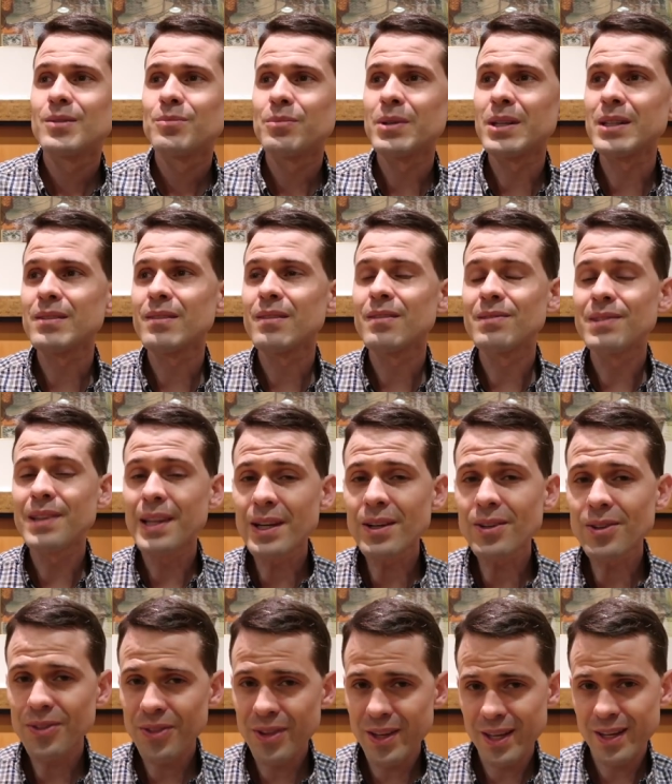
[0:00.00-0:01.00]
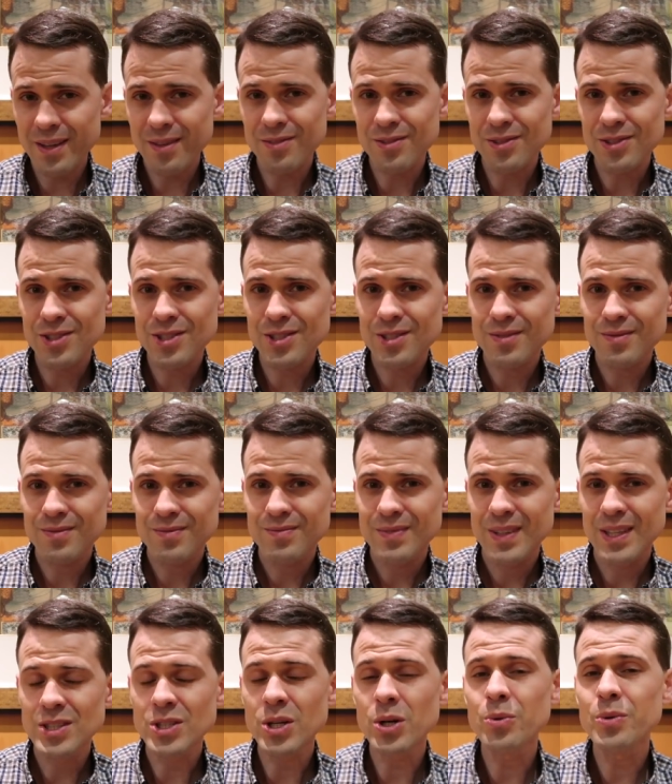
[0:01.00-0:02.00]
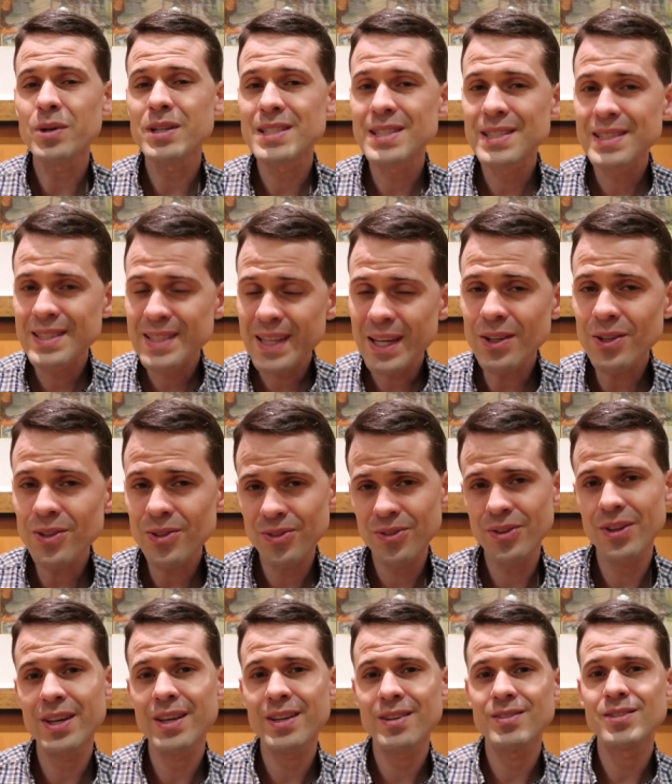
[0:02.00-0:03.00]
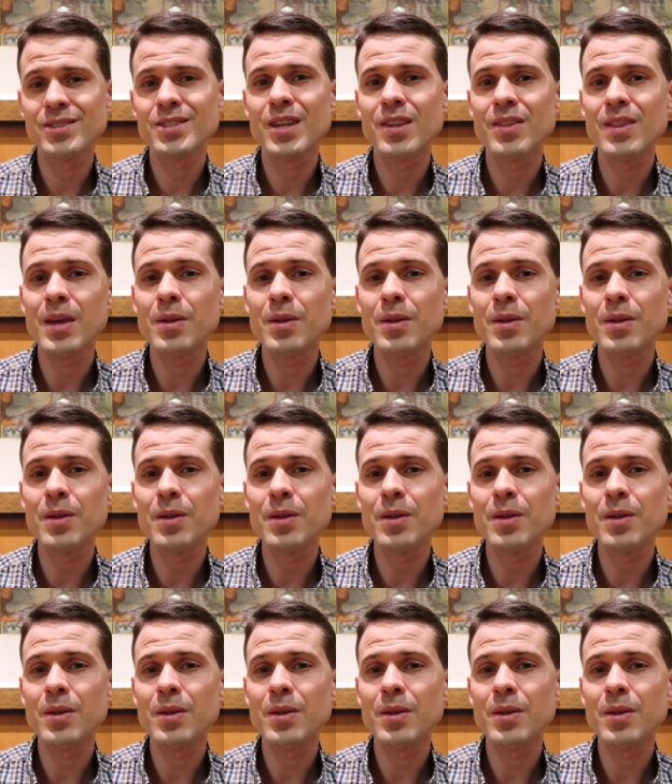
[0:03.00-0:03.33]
But little things. It's always little things